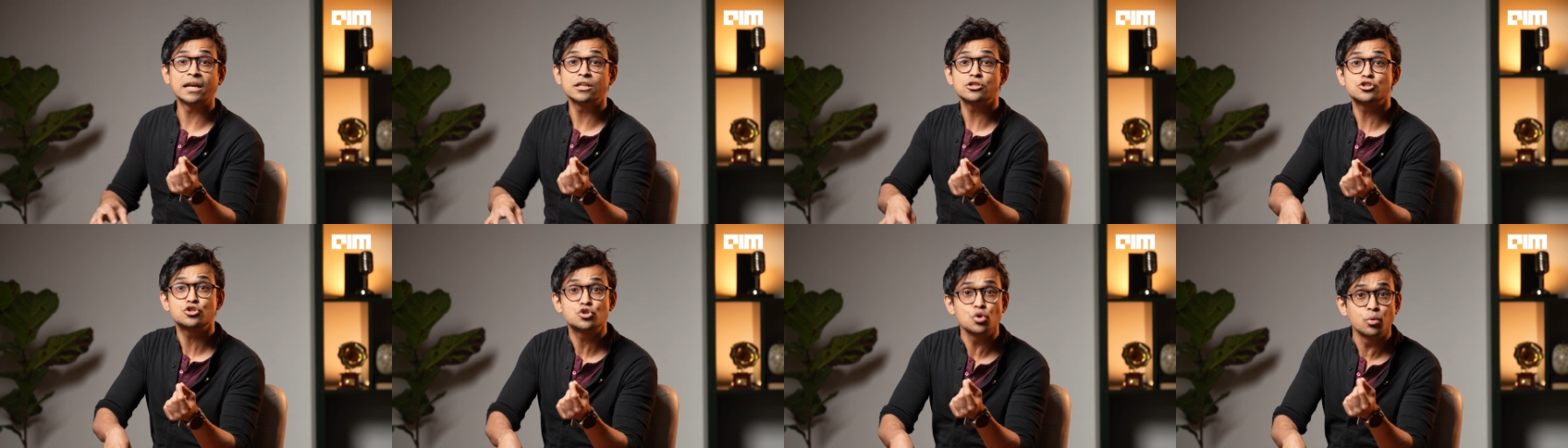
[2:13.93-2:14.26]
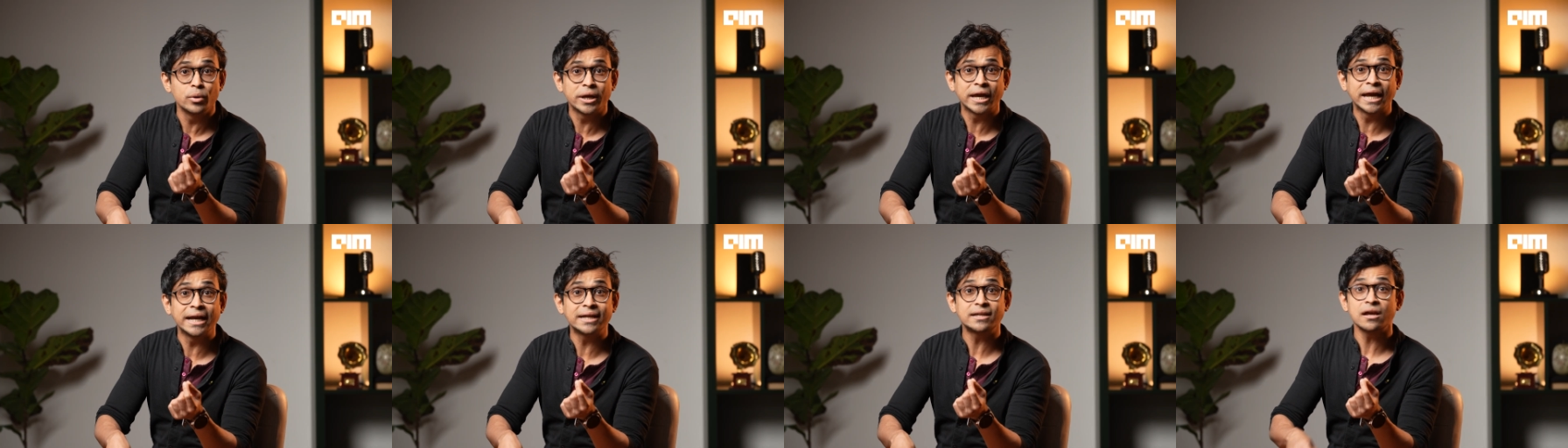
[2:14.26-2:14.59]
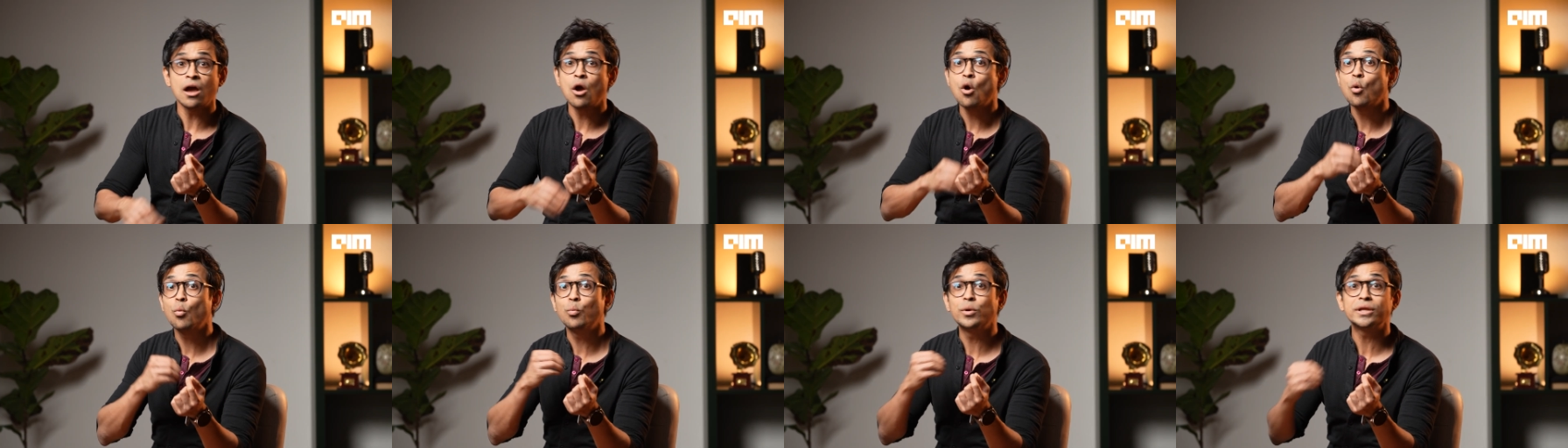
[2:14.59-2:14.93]
and it's doing it
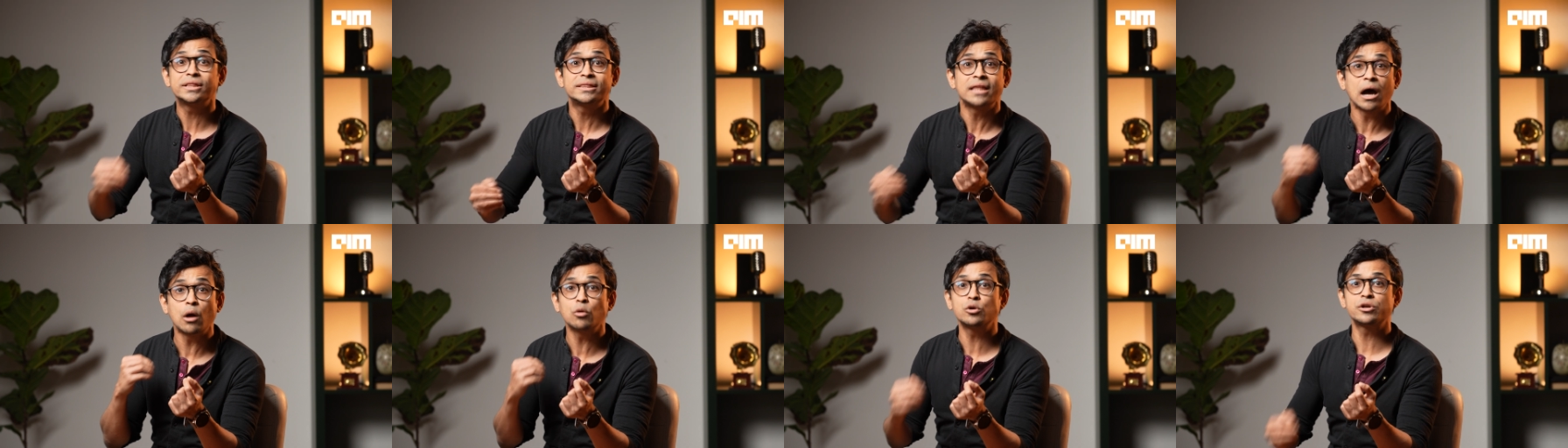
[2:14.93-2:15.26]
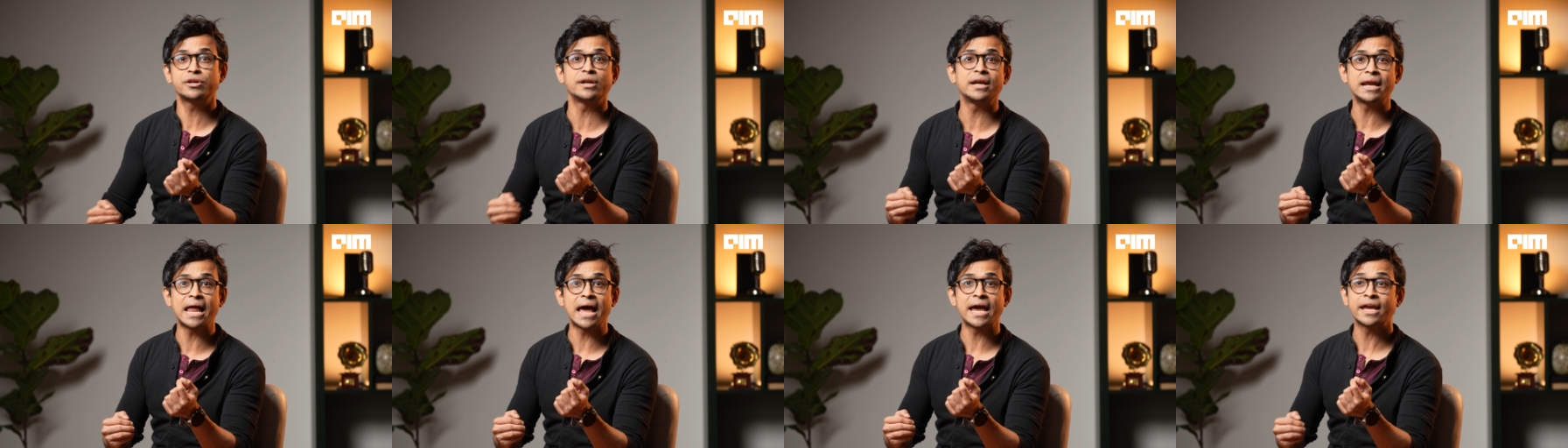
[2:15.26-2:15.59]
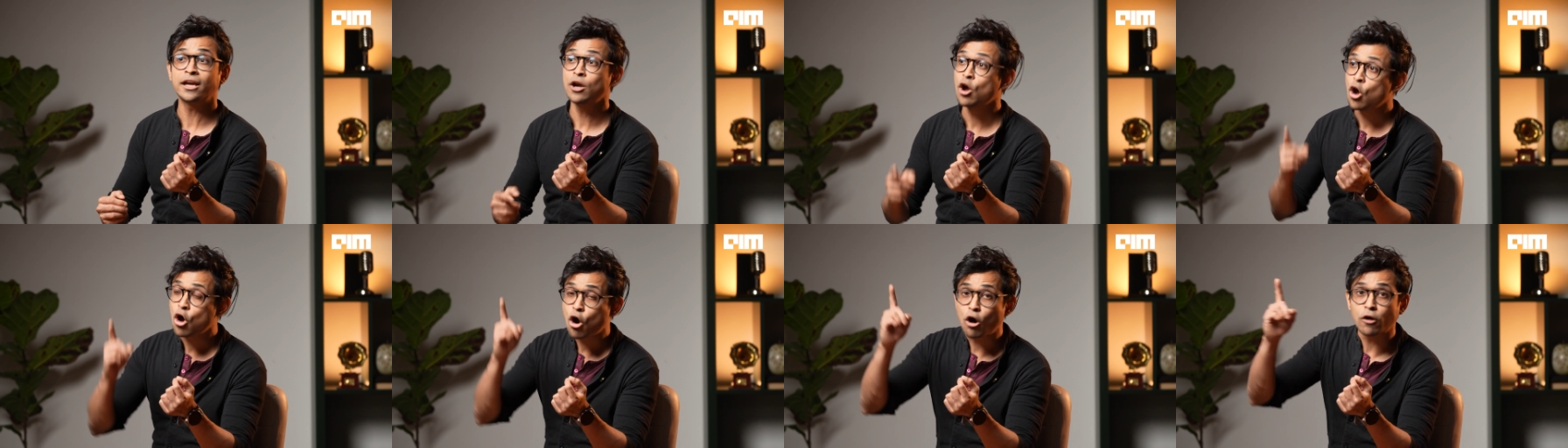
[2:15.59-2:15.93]
without
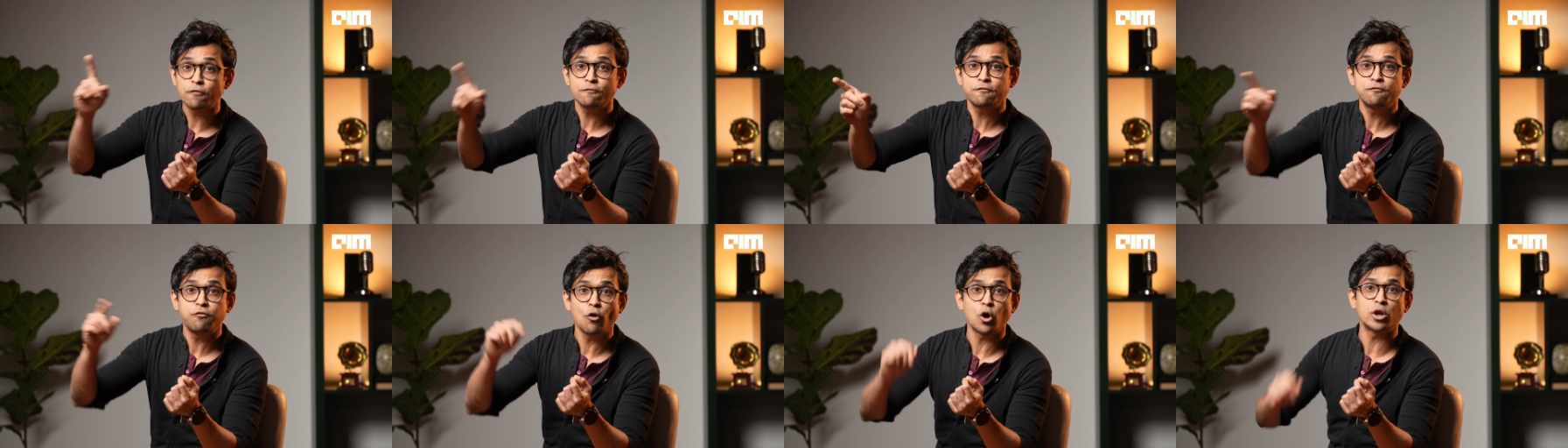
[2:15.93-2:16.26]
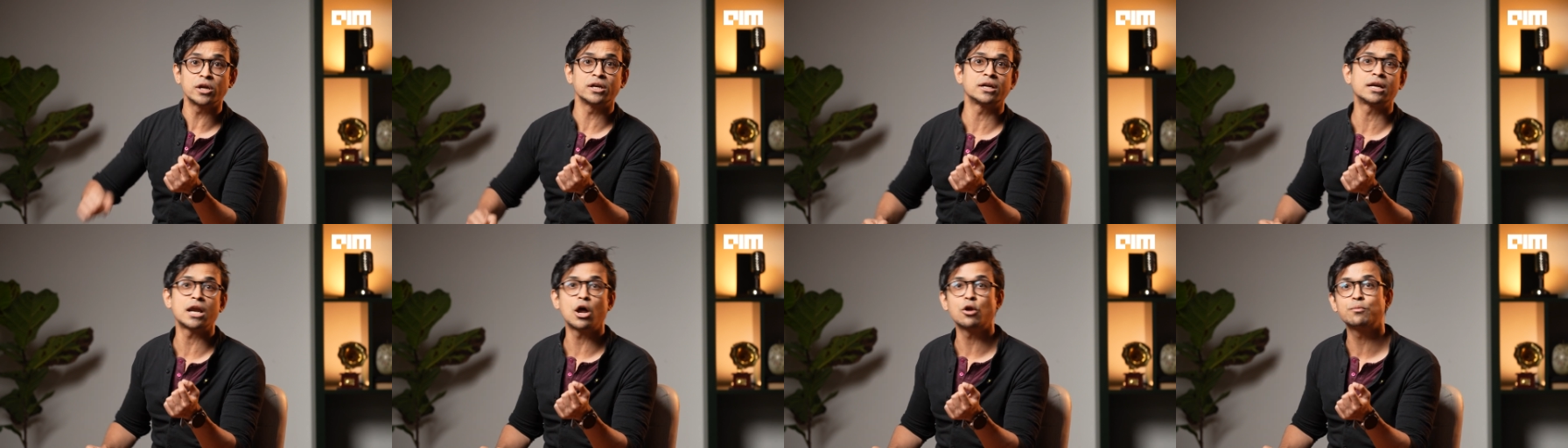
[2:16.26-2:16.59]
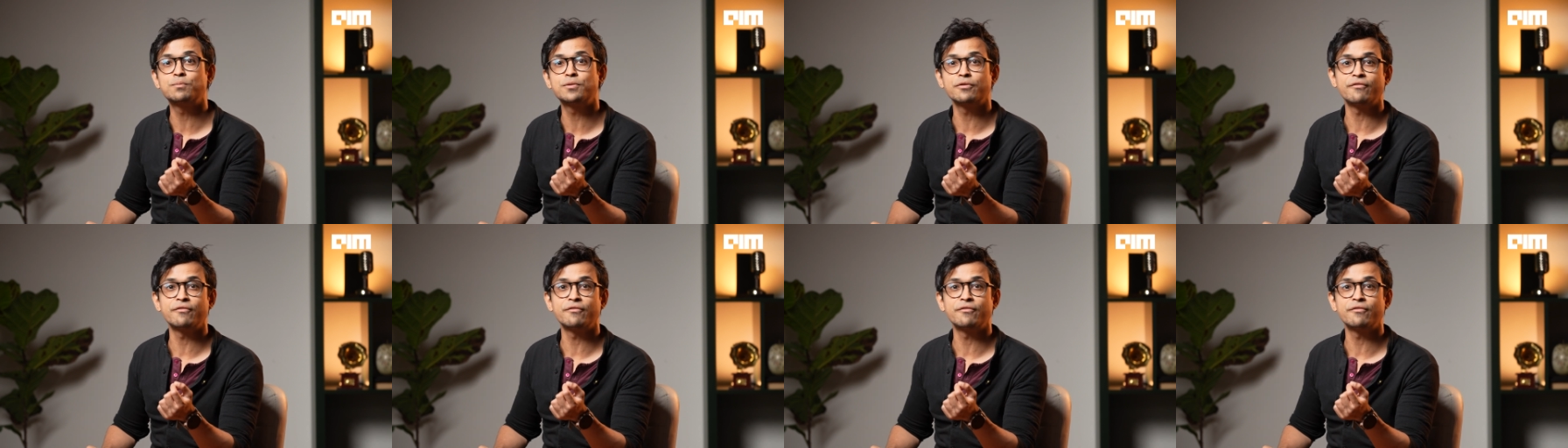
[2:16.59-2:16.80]
relying on foreign cloud